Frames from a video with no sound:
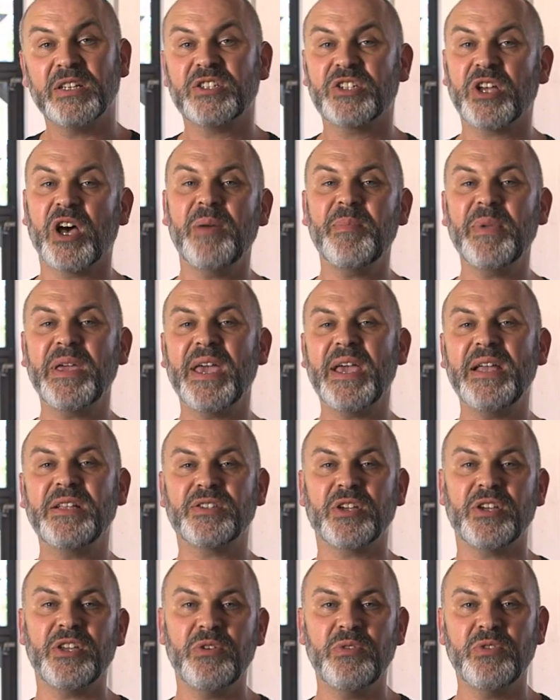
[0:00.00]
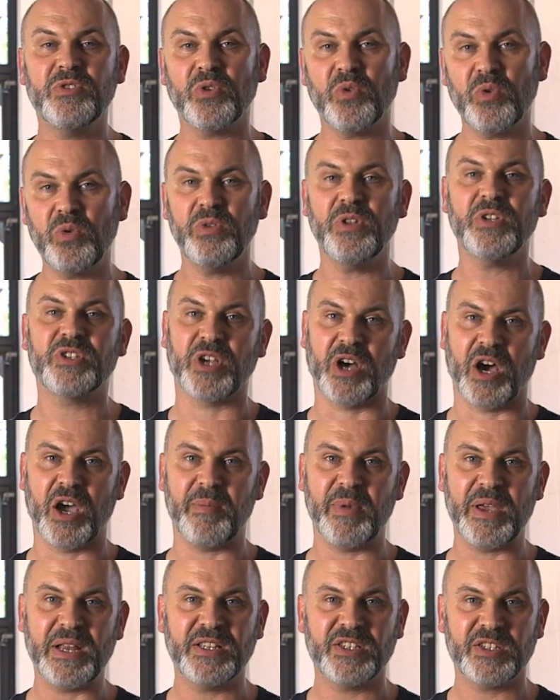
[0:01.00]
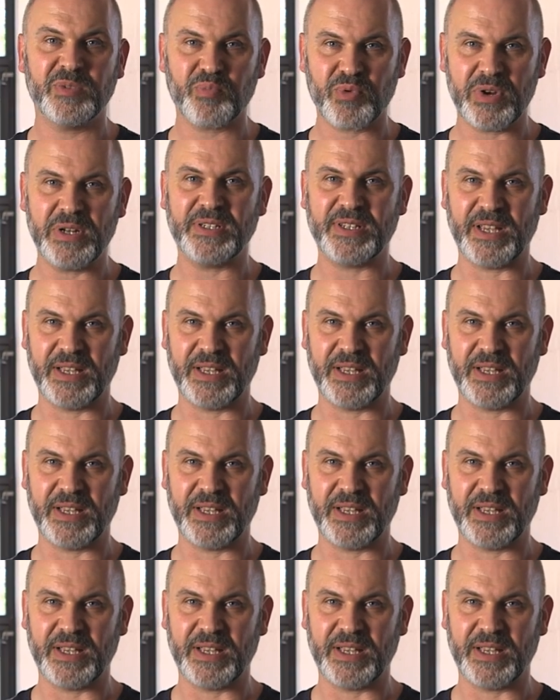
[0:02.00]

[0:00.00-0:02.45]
Timing gates are used all the time in sprint